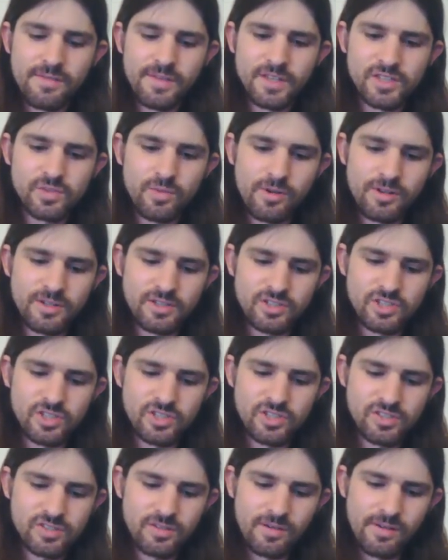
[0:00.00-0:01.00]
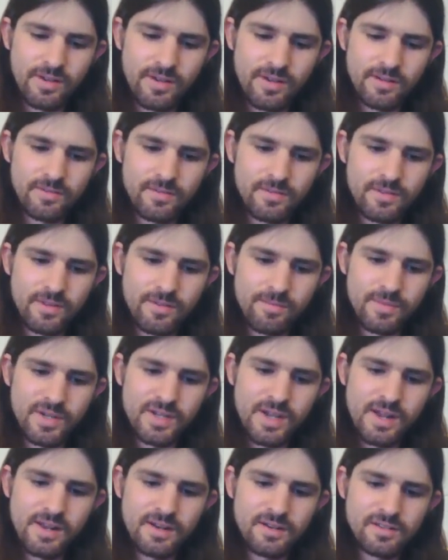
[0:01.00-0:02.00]
This one is just, the
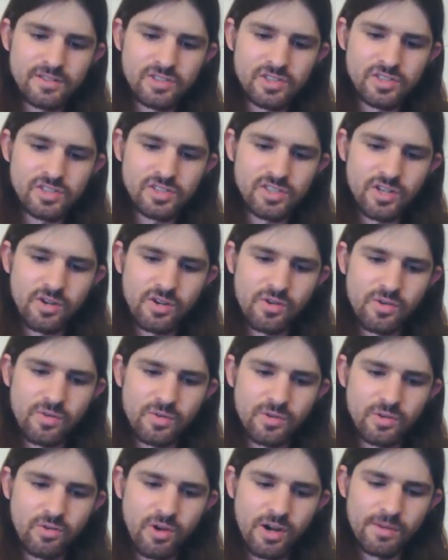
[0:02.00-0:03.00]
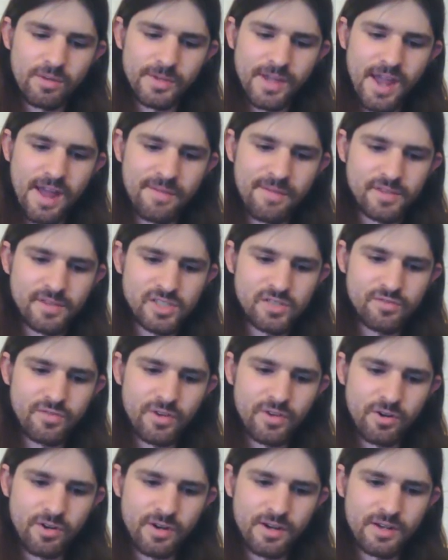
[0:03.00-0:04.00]
beginning is just so incredibly
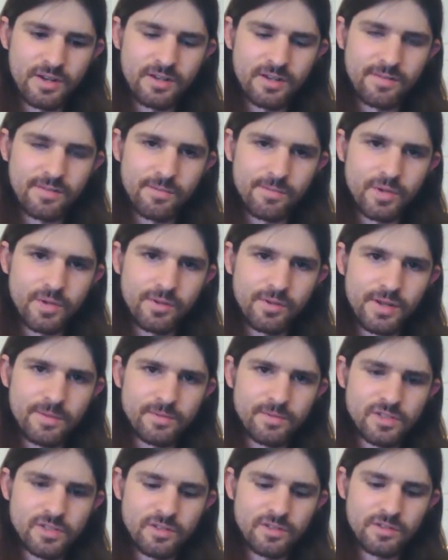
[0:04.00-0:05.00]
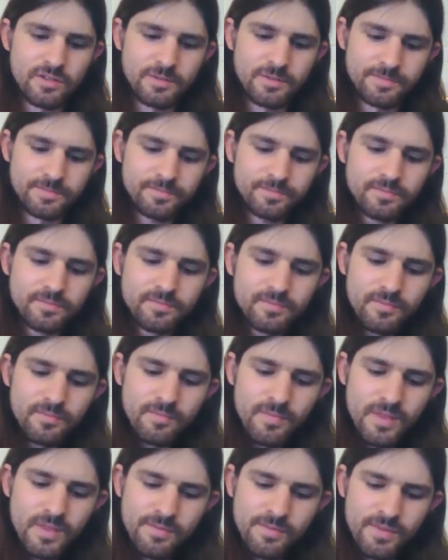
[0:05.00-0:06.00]
atmospheric, and the build up to
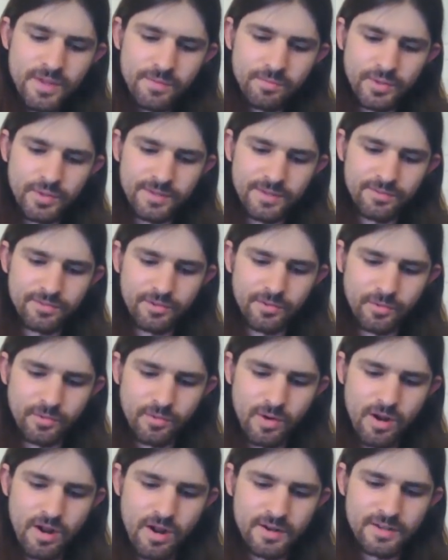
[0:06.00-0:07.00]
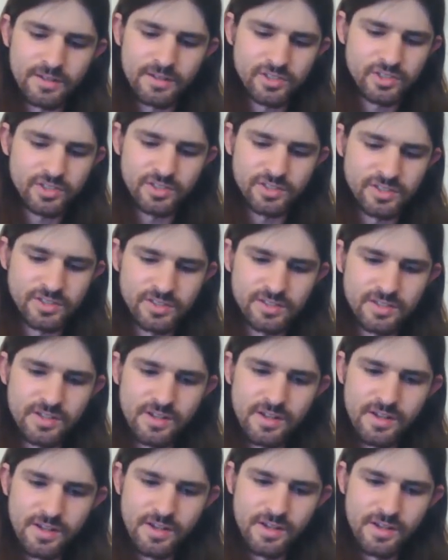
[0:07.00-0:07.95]
them playing through the rag is just